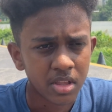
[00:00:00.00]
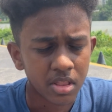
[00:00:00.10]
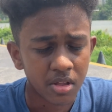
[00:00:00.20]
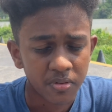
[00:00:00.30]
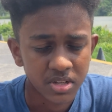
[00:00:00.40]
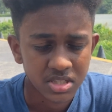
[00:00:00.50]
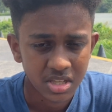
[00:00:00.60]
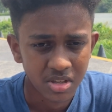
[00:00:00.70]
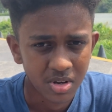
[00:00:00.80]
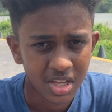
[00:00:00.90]
the first
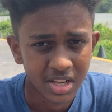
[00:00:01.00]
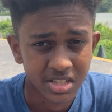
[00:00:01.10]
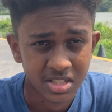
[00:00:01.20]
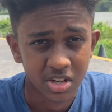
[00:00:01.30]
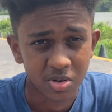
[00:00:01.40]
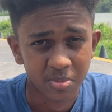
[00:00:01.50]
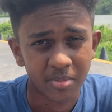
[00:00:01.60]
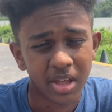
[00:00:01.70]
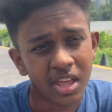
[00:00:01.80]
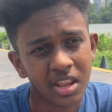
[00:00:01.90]
thing you need is help,
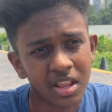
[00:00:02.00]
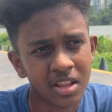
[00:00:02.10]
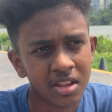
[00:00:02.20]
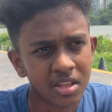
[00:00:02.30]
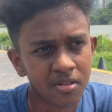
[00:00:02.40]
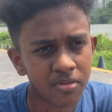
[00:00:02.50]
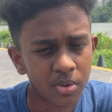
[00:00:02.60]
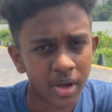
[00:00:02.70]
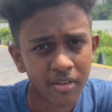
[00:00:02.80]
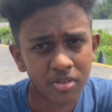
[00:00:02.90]
and if you
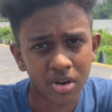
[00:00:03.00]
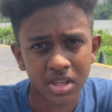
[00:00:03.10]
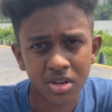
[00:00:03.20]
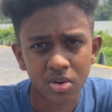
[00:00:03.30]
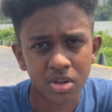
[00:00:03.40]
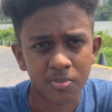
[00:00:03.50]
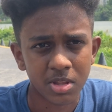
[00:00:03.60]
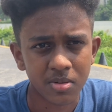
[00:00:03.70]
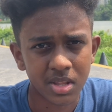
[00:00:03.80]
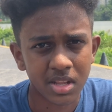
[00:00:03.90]
have your ego in
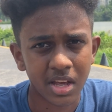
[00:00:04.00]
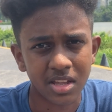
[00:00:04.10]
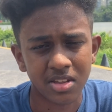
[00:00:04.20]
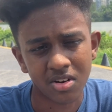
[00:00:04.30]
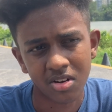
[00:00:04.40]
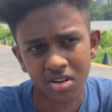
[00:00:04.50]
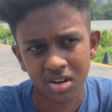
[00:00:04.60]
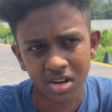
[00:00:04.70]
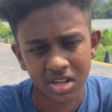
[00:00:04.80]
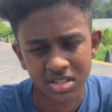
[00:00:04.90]
between that,
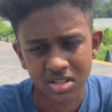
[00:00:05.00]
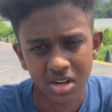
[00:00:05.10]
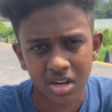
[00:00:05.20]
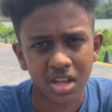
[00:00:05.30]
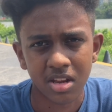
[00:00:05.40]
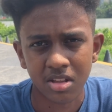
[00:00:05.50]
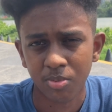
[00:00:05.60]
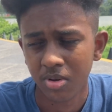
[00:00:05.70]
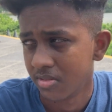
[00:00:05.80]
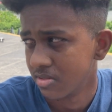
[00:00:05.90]
it's gonna get in the way of